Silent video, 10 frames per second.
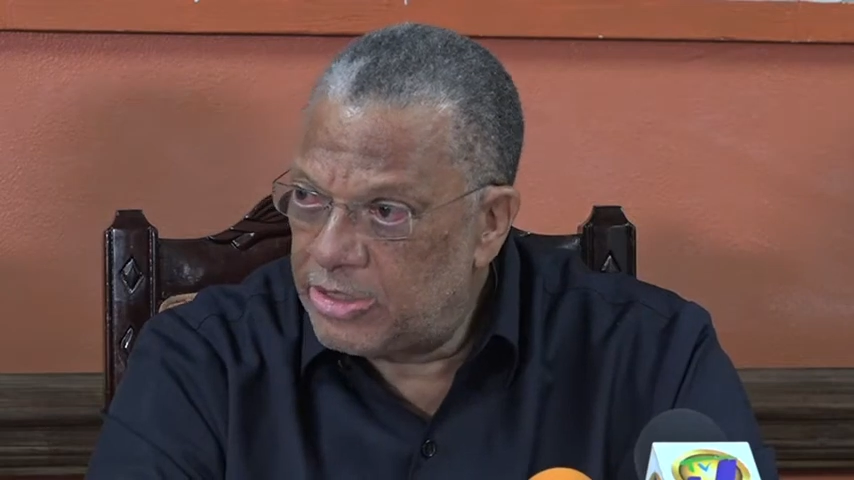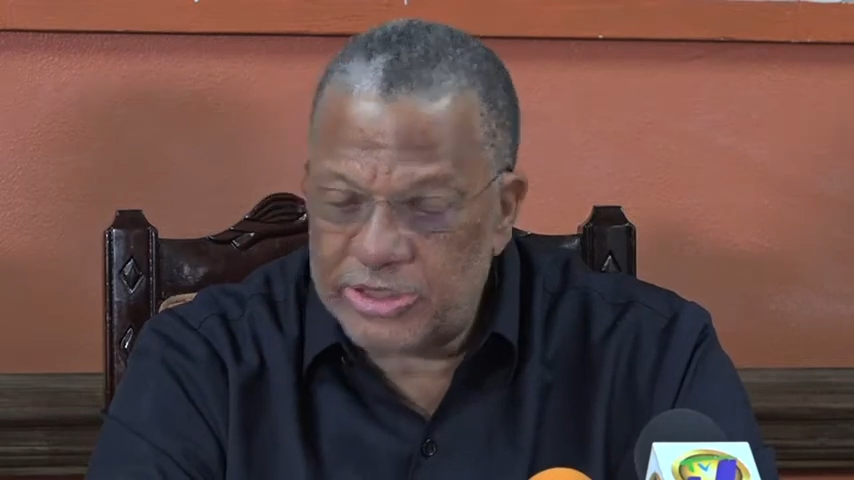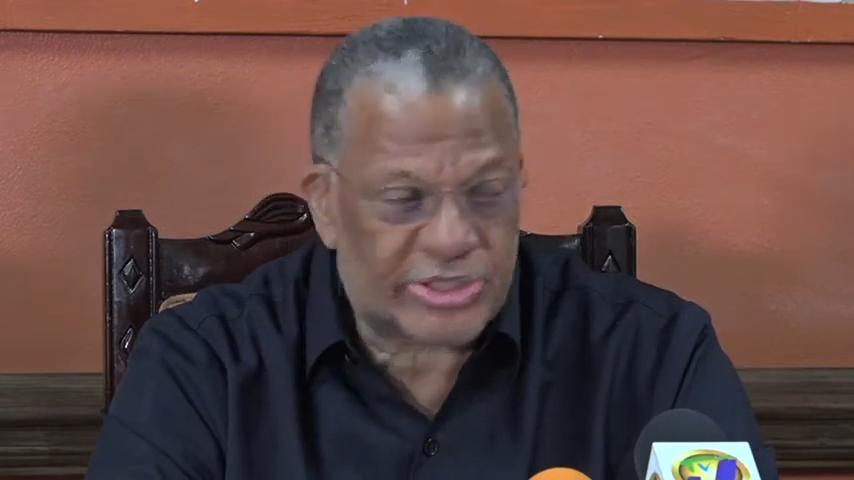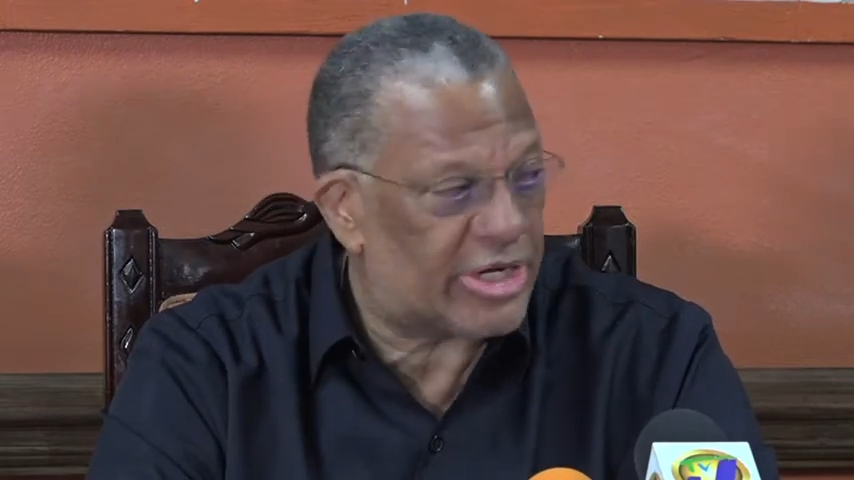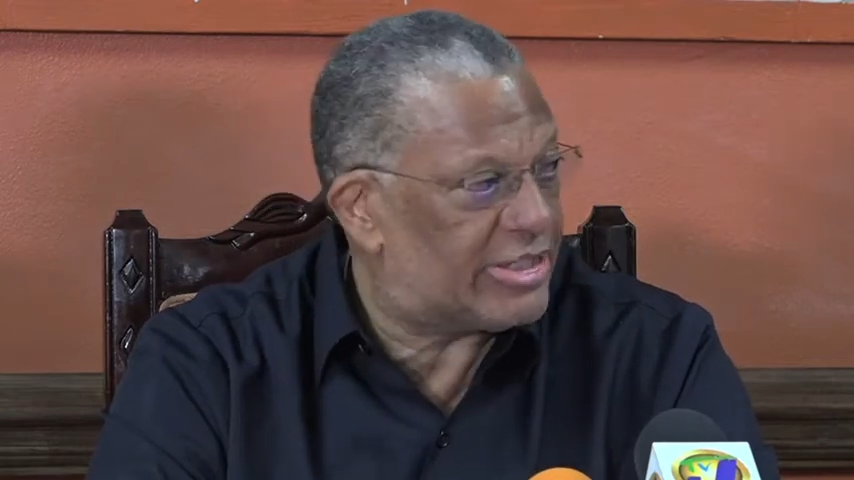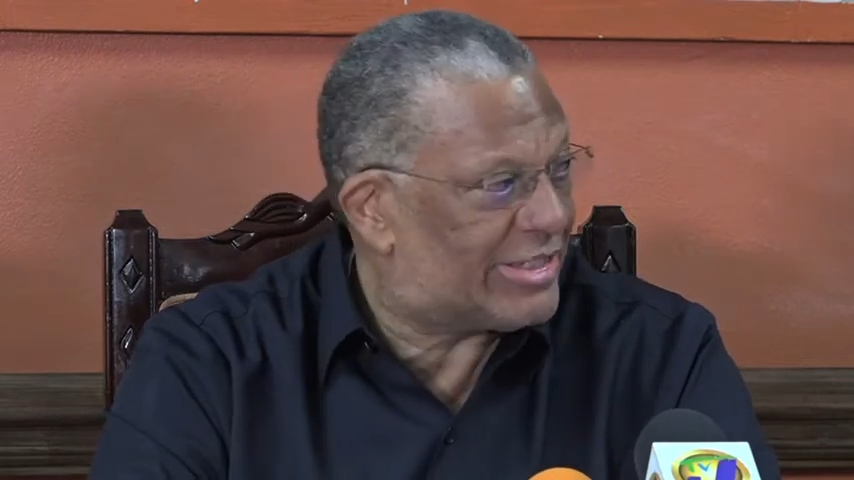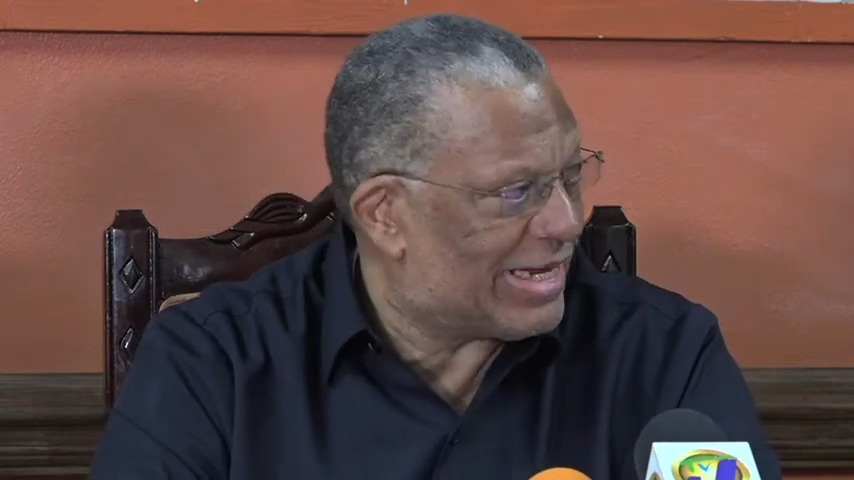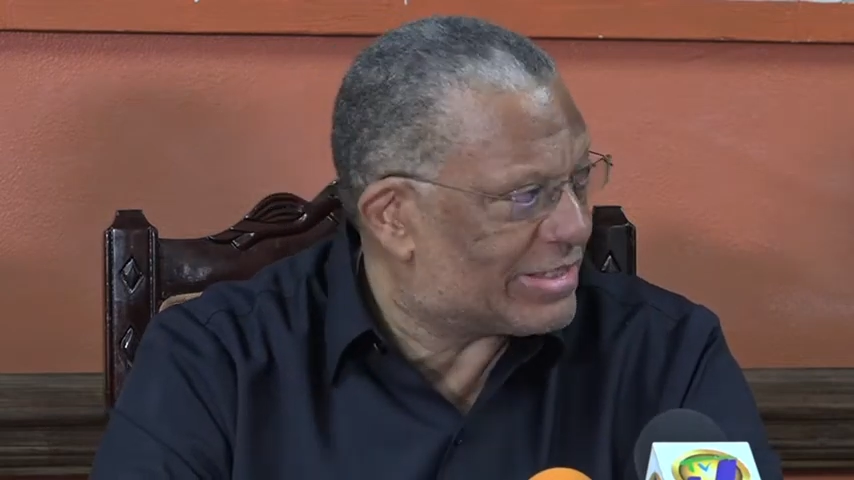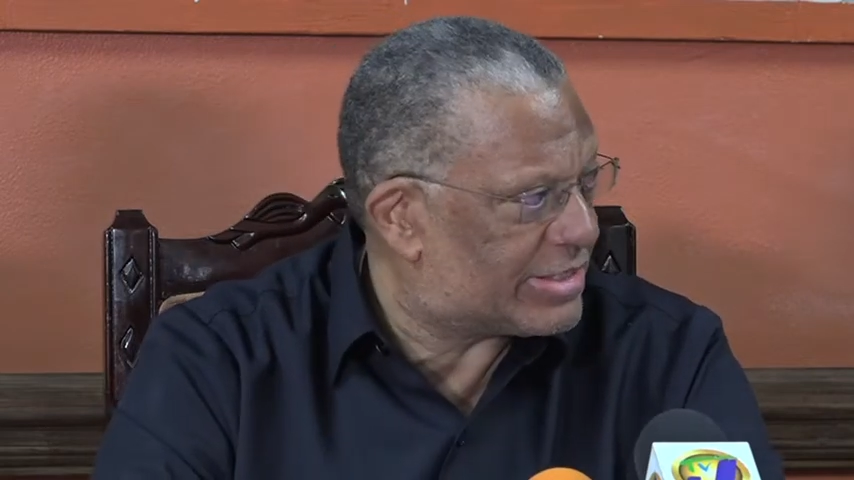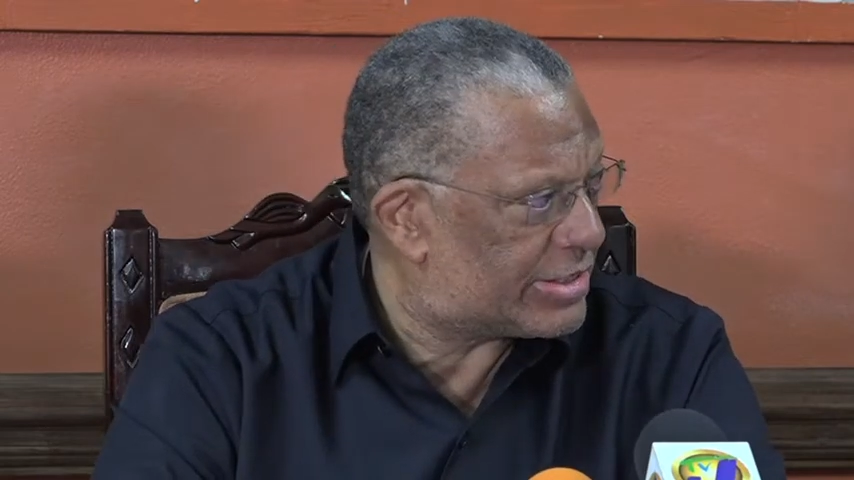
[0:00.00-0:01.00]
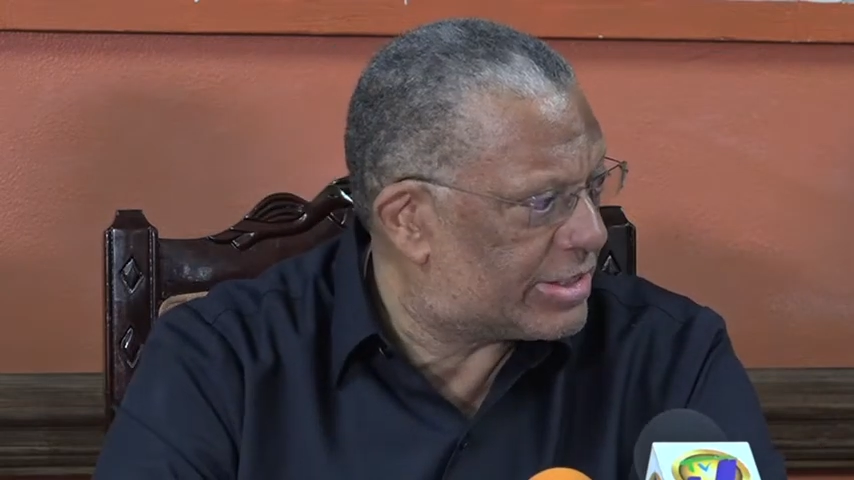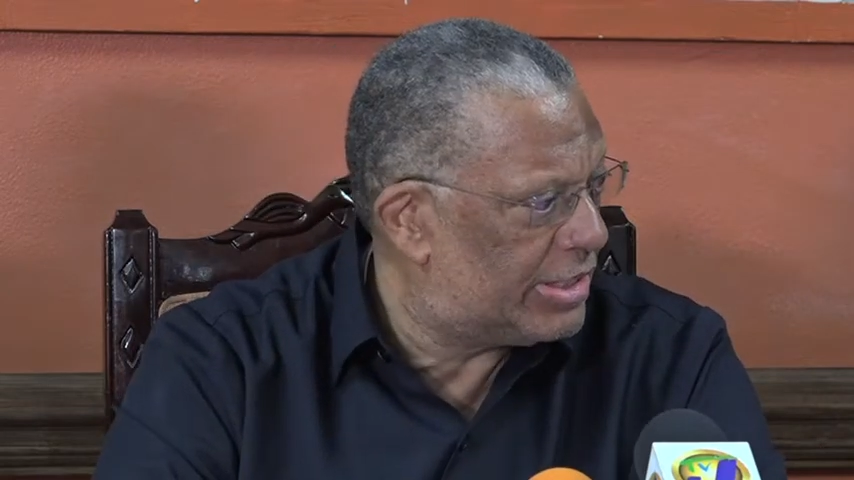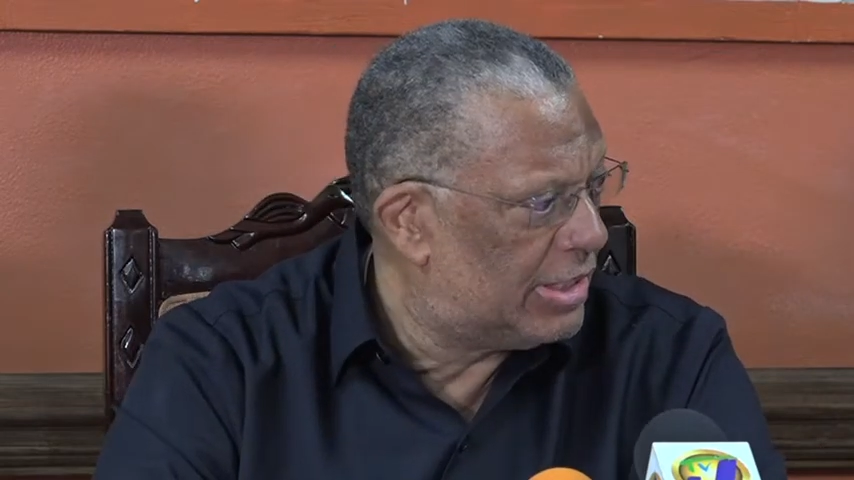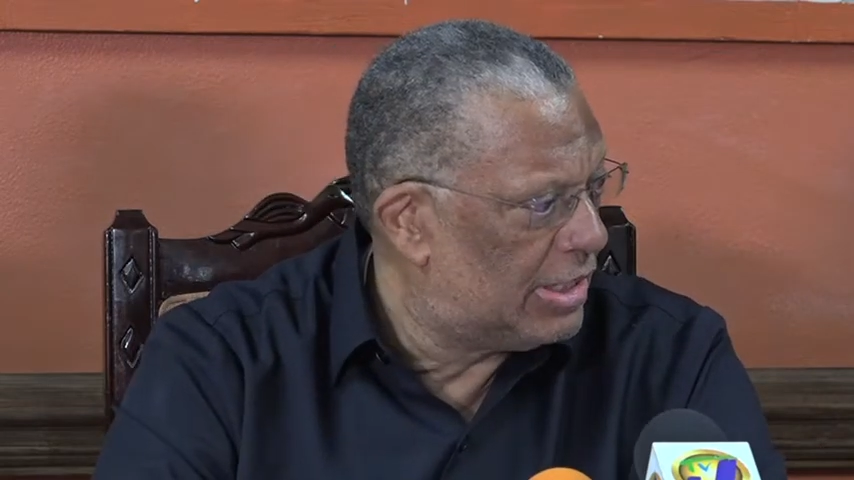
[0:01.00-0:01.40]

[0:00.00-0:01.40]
to suggest